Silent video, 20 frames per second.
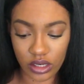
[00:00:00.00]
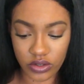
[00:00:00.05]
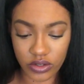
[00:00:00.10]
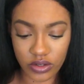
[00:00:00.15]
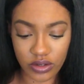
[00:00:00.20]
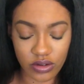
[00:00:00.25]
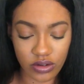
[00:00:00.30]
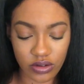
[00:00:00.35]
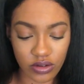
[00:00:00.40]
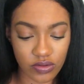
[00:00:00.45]

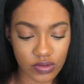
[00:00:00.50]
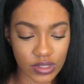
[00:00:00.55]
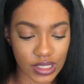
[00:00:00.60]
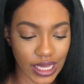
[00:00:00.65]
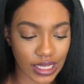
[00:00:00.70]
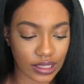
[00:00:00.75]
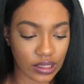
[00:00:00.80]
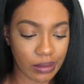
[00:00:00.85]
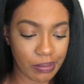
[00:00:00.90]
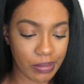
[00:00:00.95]
do you use
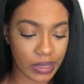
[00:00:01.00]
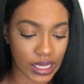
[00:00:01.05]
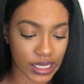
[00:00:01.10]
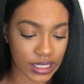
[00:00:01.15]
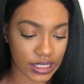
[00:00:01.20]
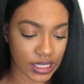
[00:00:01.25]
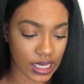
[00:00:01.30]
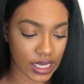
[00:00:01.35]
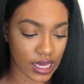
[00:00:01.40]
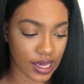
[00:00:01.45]
like the
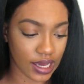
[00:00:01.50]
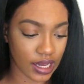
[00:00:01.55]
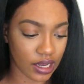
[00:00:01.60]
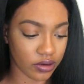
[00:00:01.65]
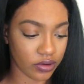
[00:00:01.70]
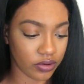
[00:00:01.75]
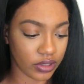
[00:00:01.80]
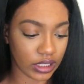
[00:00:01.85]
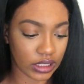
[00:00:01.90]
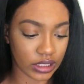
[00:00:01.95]
big
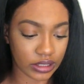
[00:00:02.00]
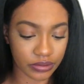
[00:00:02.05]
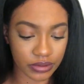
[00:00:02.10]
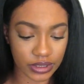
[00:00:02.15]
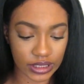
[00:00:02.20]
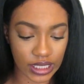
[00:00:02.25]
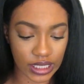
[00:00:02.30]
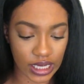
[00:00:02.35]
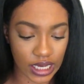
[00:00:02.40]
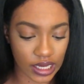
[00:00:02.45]
side or the
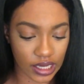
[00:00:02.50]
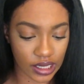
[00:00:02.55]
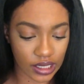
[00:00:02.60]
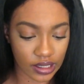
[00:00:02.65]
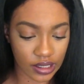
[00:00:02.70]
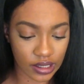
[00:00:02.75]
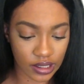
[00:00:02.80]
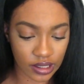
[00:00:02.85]
little side?